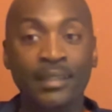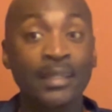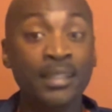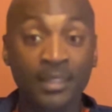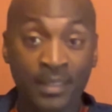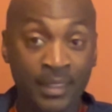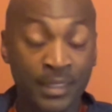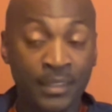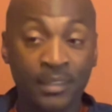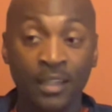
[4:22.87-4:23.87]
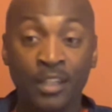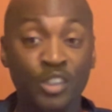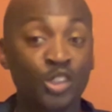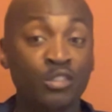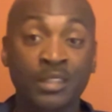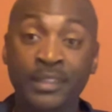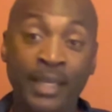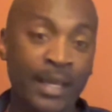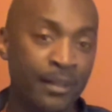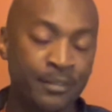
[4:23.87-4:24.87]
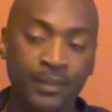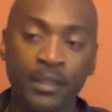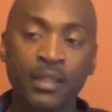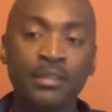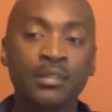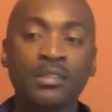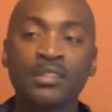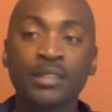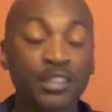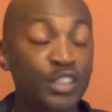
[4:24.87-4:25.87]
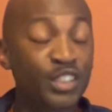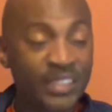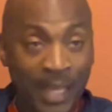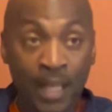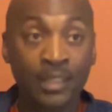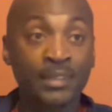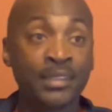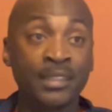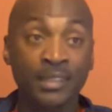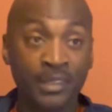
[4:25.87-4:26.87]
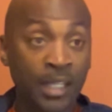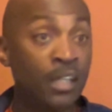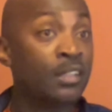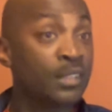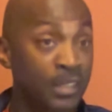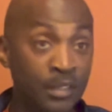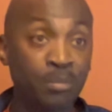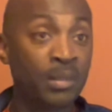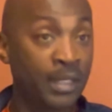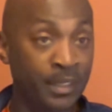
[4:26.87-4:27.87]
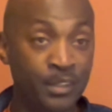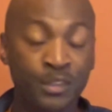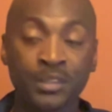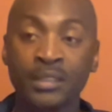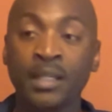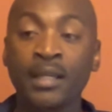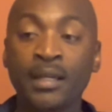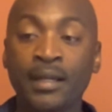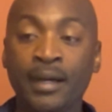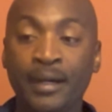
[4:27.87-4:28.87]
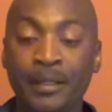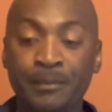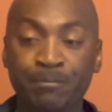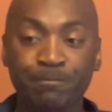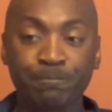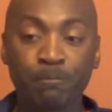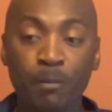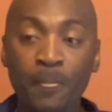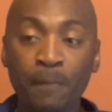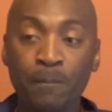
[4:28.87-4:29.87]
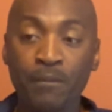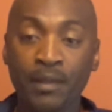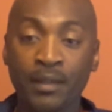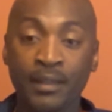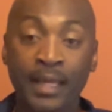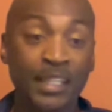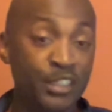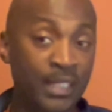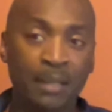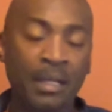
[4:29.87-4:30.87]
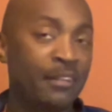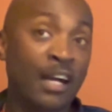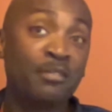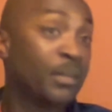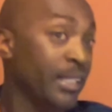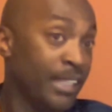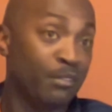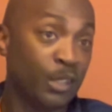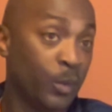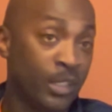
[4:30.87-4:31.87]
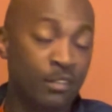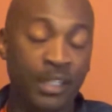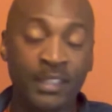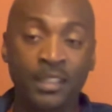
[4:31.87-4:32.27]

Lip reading: Italy, Australia have such talented young good players. Um, Asia, I've played everywhere, right?